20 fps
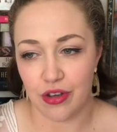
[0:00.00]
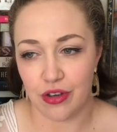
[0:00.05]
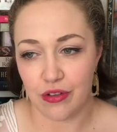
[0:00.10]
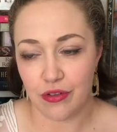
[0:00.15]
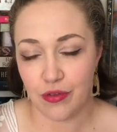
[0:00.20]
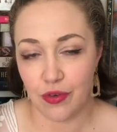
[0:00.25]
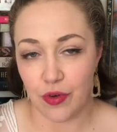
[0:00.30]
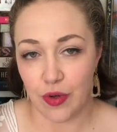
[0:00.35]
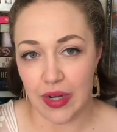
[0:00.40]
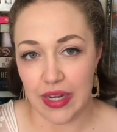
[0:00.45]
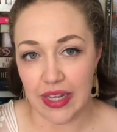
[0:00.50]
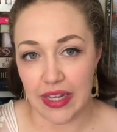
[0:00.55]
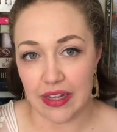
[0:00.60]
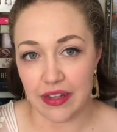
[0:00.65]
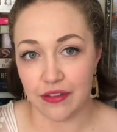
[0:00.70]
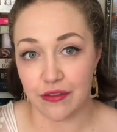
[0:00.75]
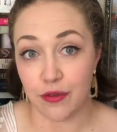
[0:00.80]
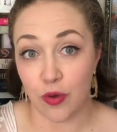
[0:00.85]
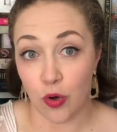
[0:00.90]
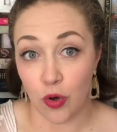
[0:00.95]
fully
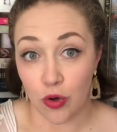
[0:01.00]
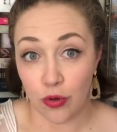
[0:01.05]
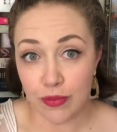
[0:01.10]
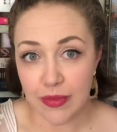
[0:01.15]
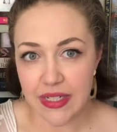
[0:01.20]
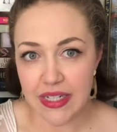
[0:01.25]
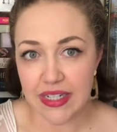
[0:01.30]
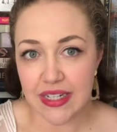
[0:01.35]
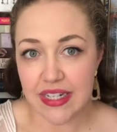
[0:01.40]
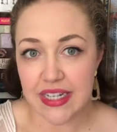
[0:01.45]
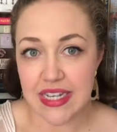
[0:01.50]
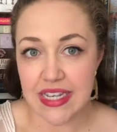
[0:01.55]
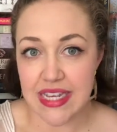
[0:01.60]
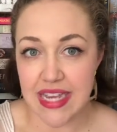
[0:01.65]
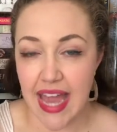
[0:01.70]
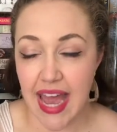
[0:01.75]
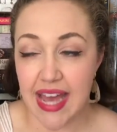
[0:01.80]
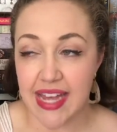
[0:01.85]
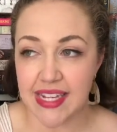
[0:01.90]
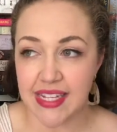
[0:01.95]
formed
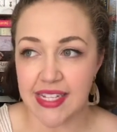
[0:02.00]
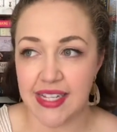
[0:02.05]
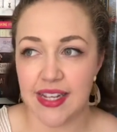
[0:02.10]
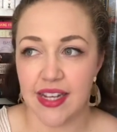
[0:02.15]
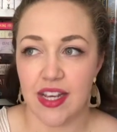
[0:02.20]
yet,